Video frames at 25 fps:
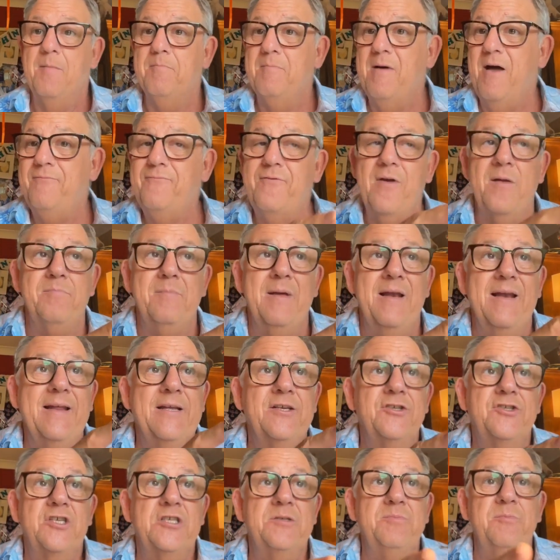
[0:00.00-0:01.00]
My friend
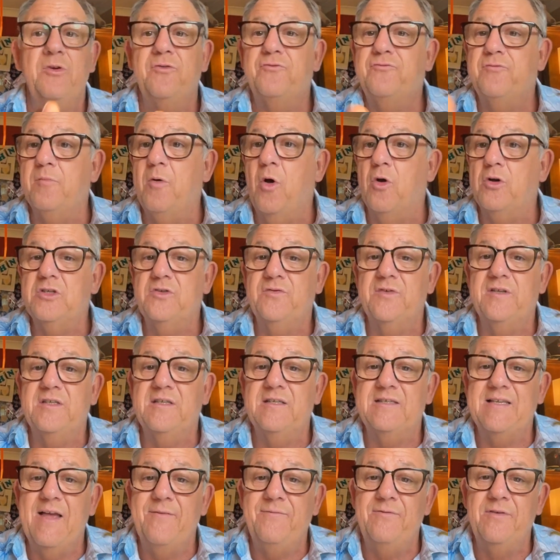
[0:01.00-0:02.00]
Milling's just moved from Oxford
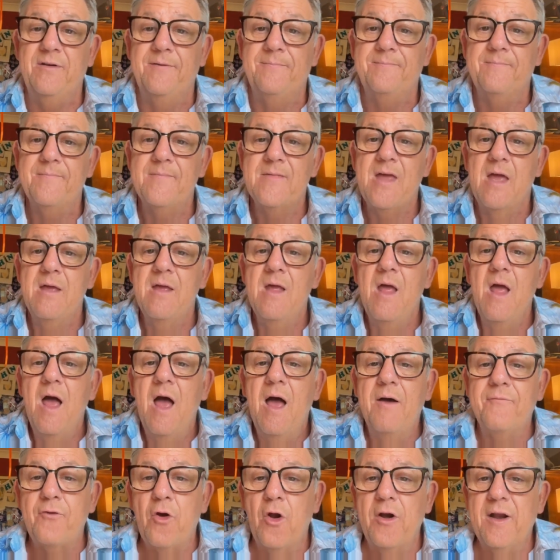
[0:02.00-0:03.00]
to Devon.
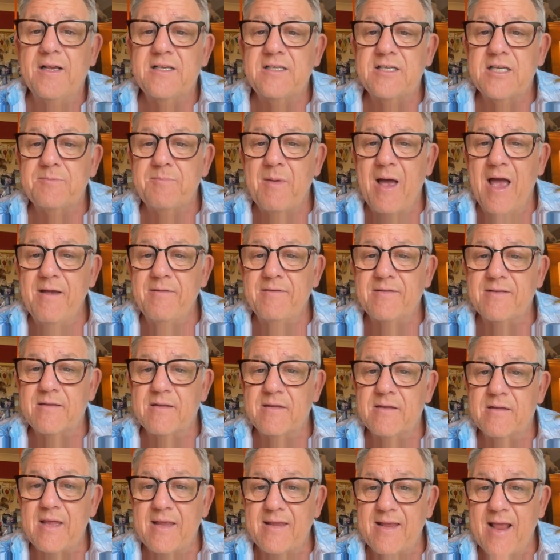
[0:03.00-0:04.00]
And Veronica says, my
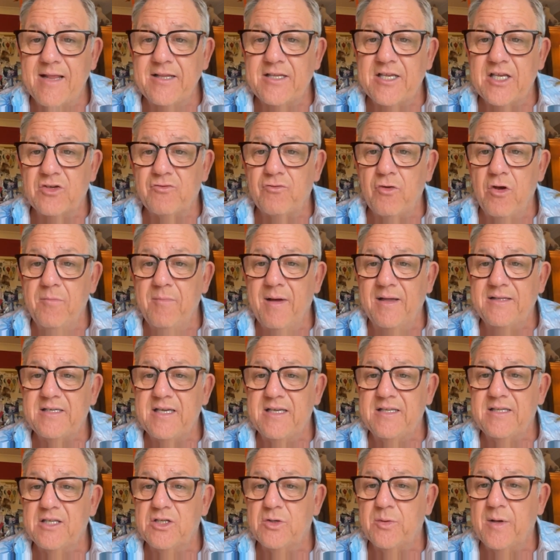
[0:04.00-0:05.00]
dentist ruined my
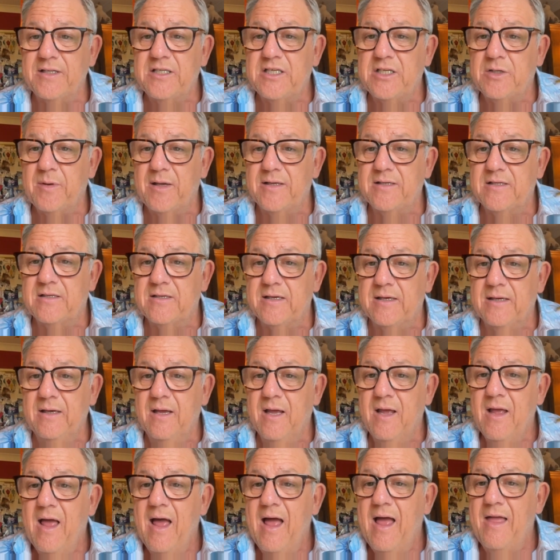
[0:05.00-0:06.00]
teeth in 2020,
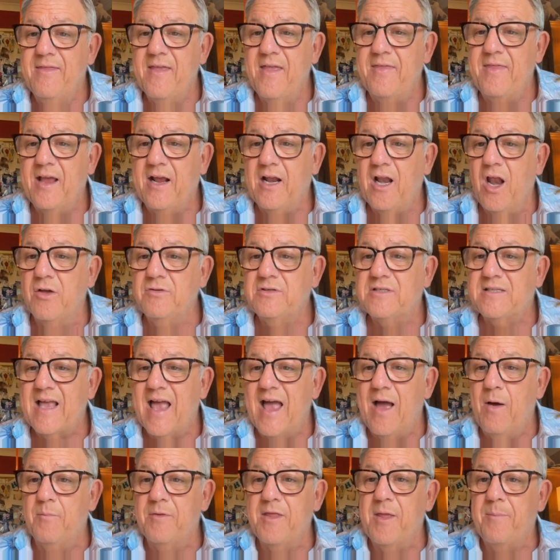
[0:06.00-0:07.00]
and then they closed
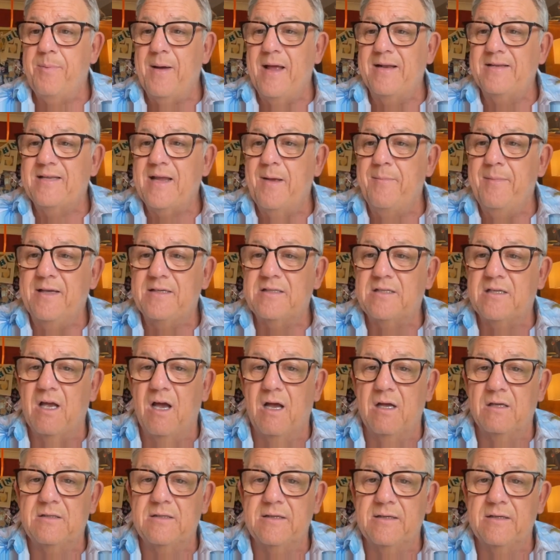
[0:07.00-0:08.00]
down when the pandemic
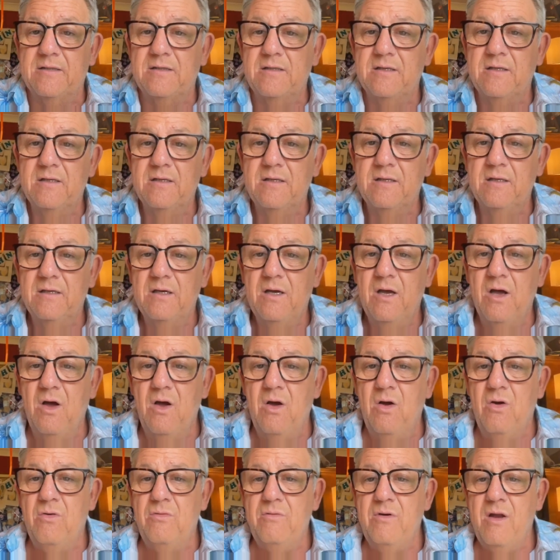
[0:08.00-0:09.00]
started.
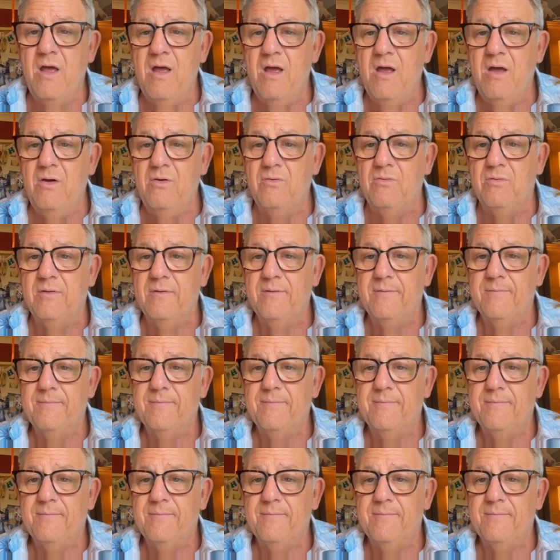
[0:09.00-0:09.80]
Oh, no.